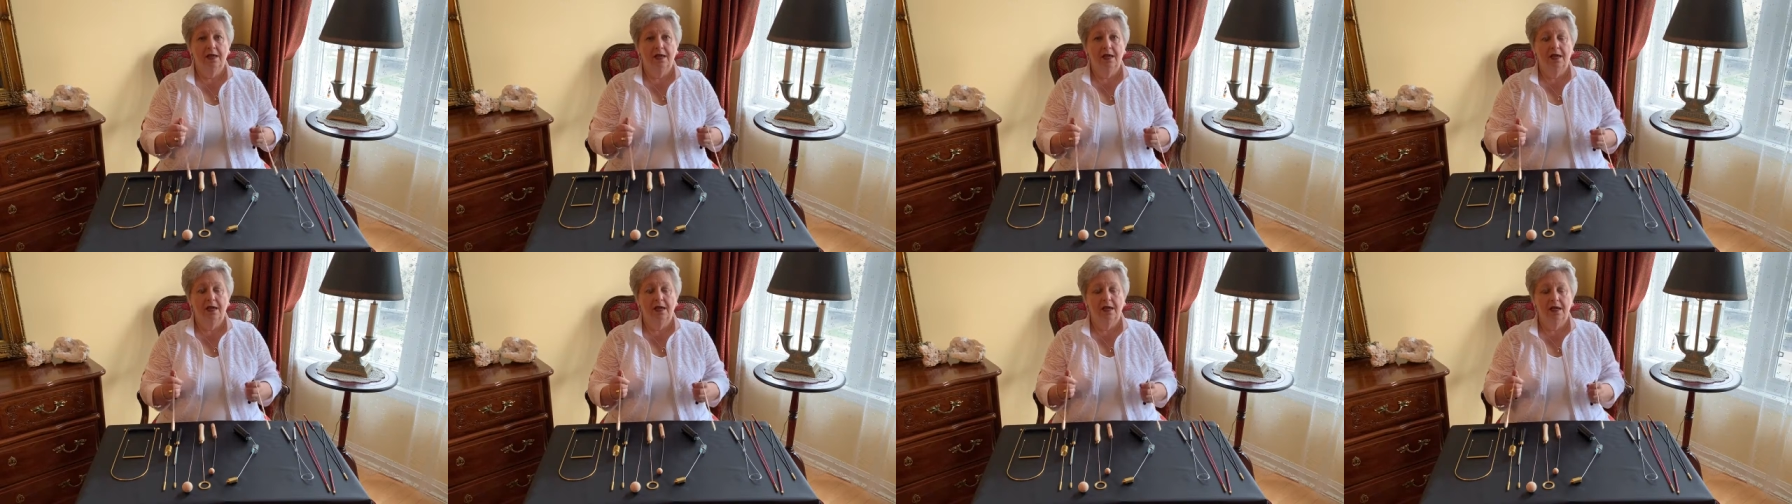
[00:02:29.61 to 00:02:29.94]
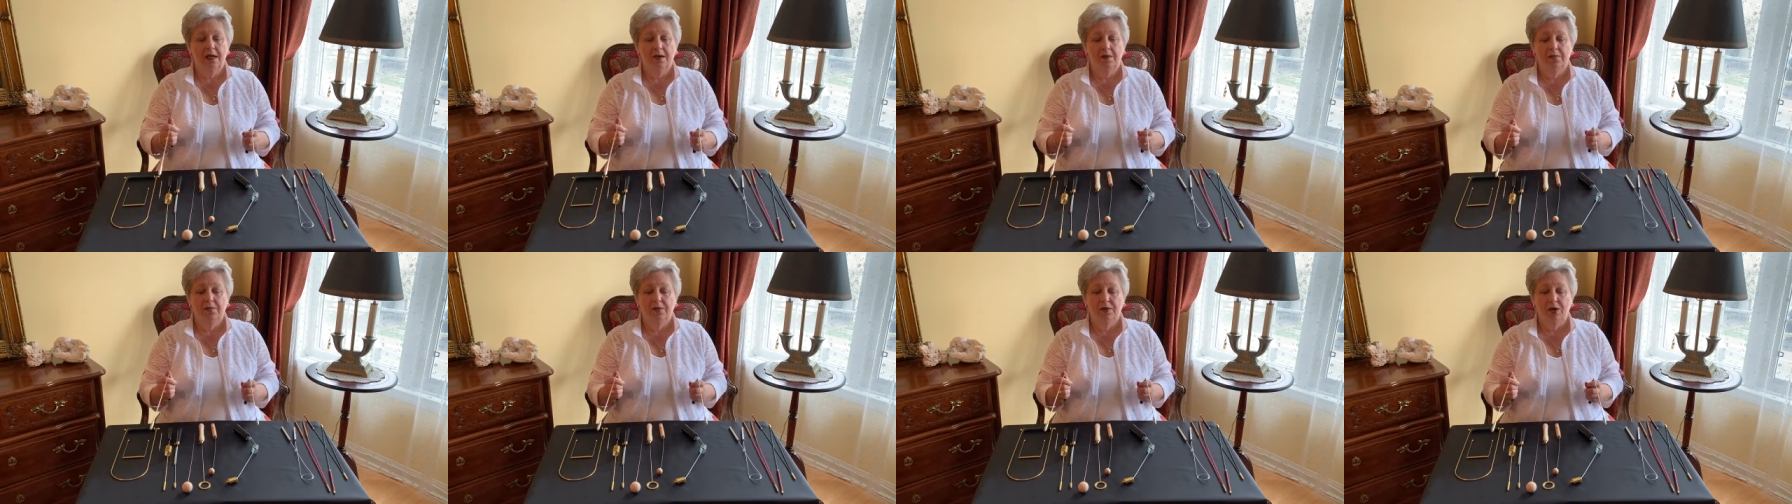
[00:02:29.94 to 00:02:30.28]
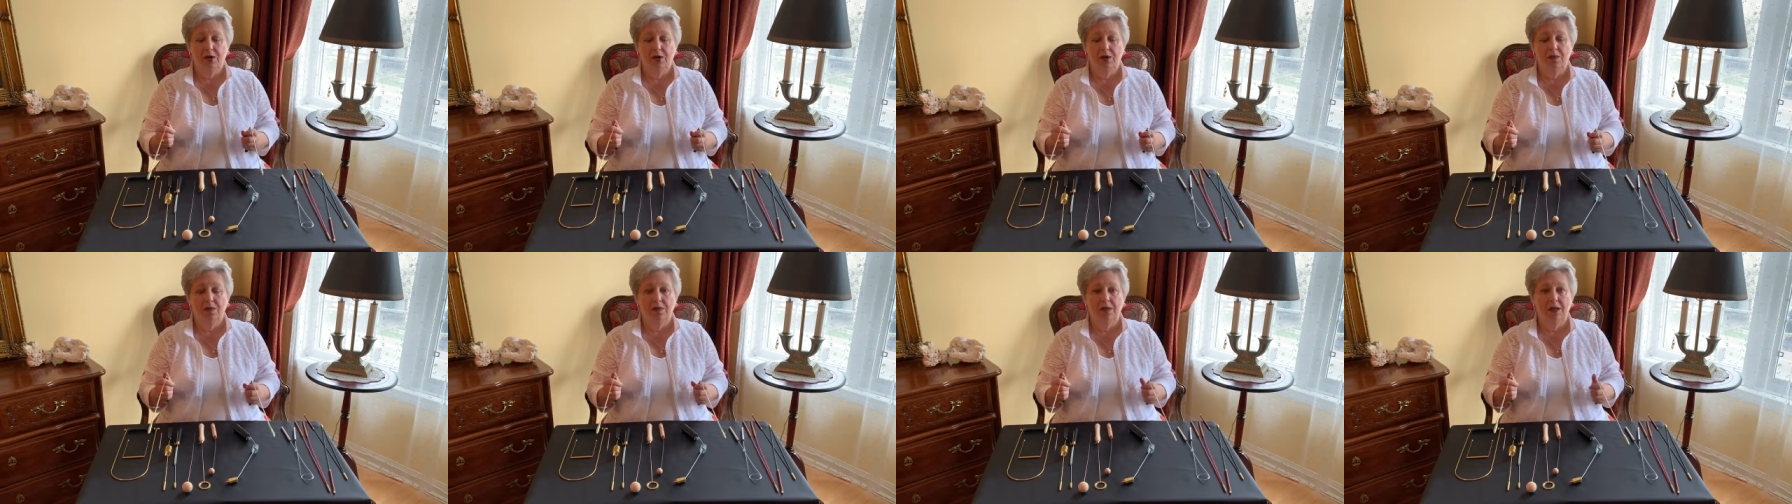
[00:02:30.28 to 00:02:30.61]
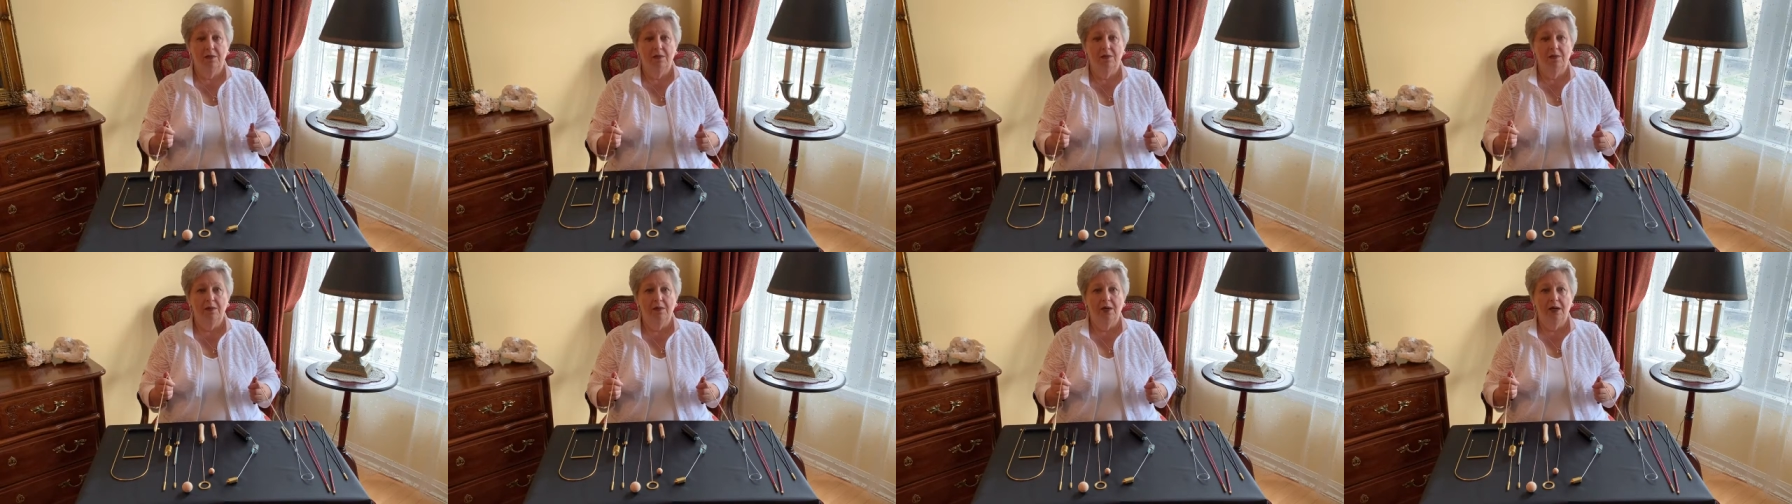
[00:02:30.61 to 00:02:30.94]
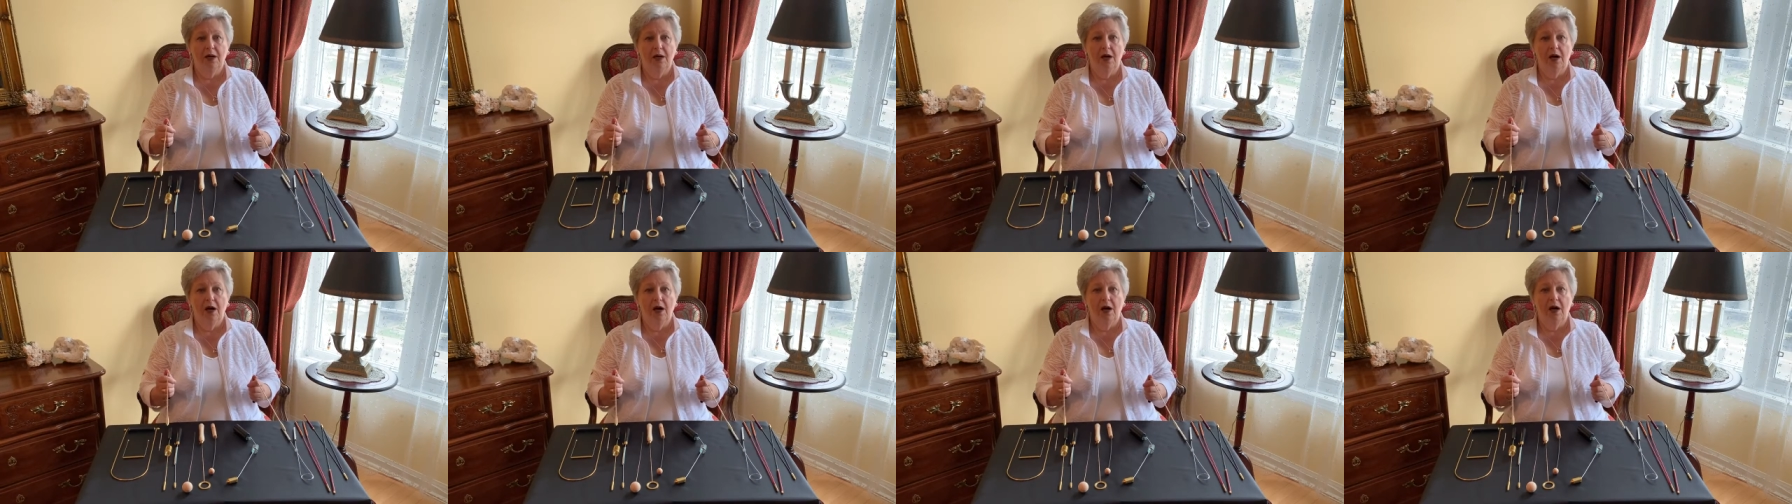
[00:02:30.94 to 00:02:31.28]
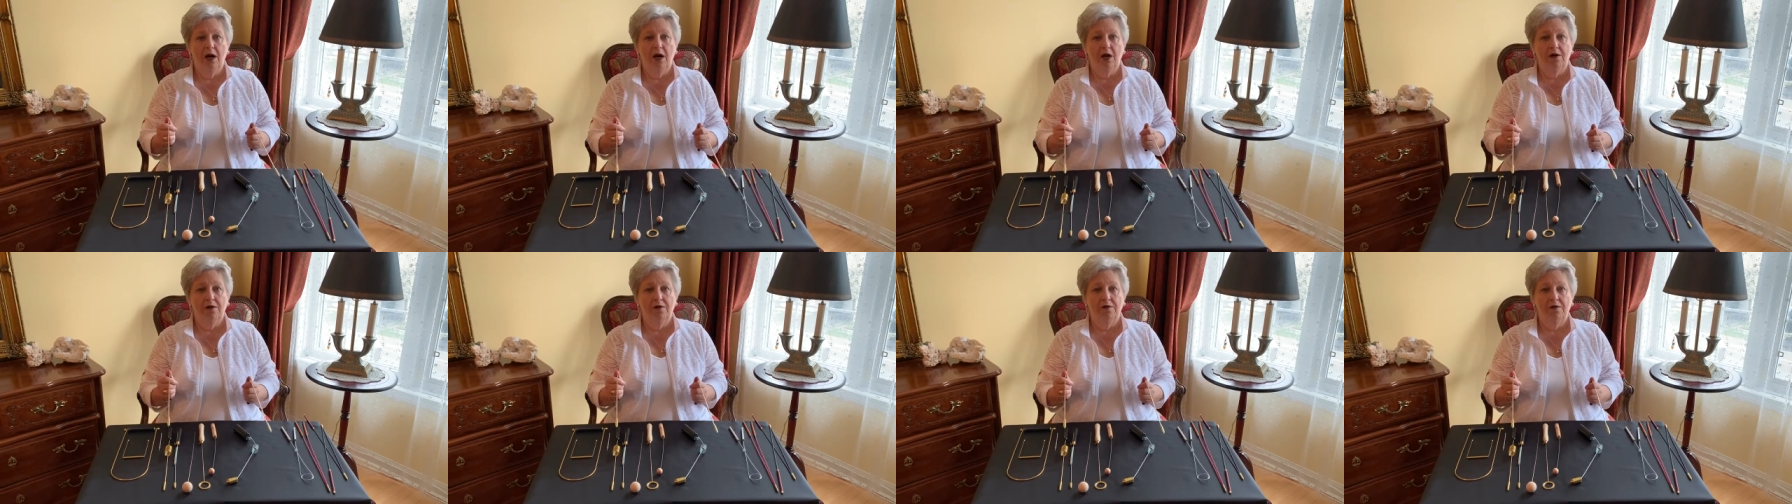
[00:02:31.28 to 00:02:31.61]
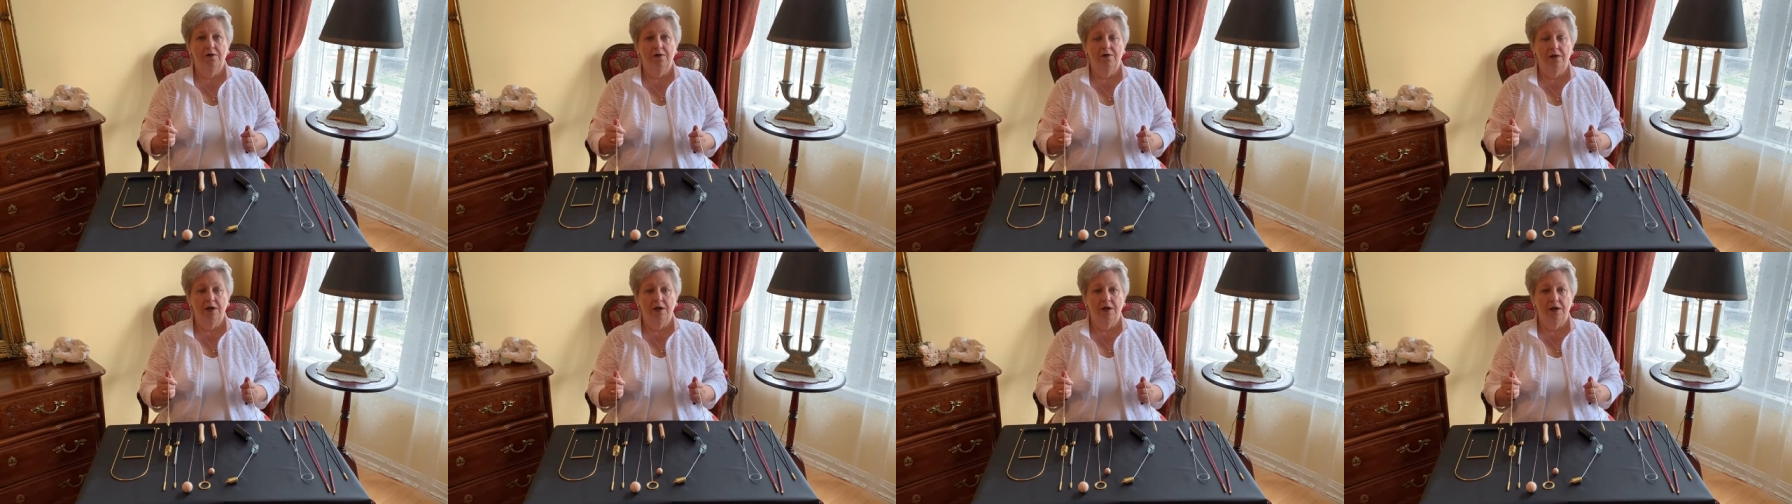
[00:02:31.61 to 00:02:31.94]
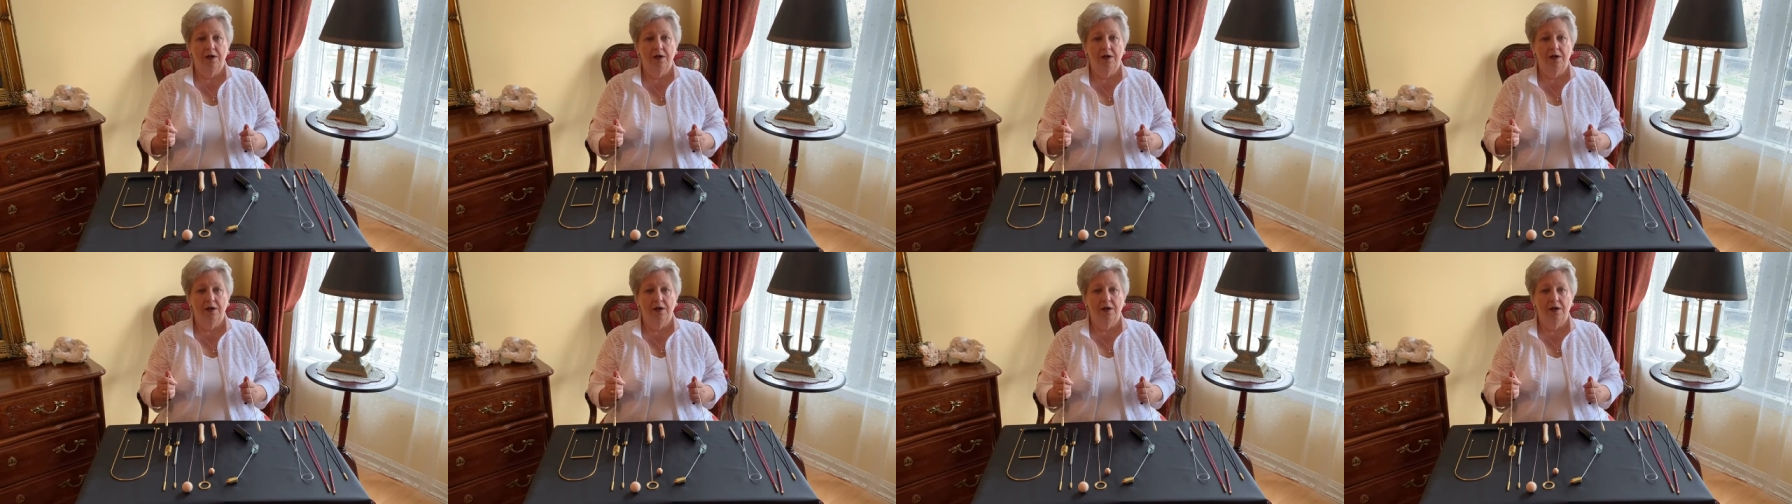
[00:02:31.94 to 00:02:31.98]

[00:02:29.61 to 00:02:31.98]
problem of